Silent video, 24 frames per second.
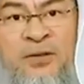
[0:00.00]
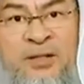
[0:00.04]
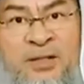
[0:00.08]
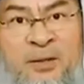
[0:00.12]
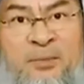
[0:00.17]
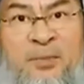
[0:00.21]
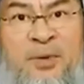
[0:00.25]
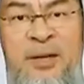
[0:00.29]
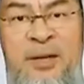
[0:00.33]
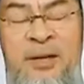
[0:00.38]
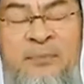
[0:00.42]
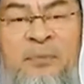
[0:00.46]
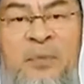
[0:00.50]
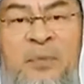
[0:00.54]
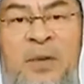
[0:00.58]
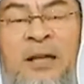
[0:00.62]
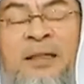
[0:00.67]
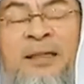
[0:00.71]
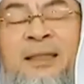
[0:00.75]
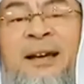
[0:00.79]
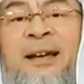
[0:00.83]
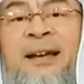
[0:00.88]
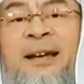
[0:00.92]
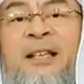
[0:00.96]
something
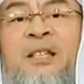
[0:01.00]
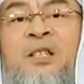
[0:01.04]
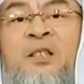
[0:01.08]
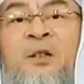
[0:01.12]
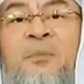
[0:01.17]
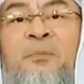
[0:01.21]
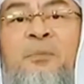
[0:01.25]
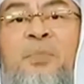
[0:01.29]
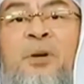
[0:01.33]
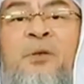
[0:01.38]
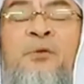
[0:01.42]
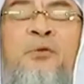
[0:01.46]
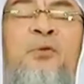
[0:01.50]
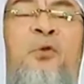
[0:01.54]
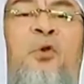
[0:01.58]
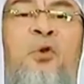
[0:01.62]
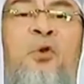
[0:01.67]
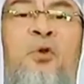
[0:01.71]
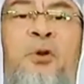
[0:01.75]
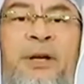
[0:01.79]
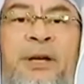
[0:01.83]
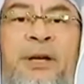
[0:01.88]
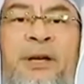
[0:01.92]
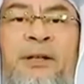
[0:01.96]
that is
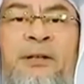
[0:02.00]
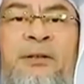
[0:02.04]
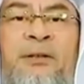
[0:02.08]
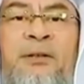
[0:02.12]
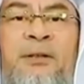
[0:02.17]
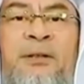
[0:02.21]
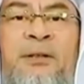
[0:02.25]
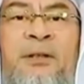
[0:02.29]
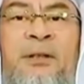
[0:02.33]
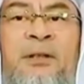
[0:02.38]
before it.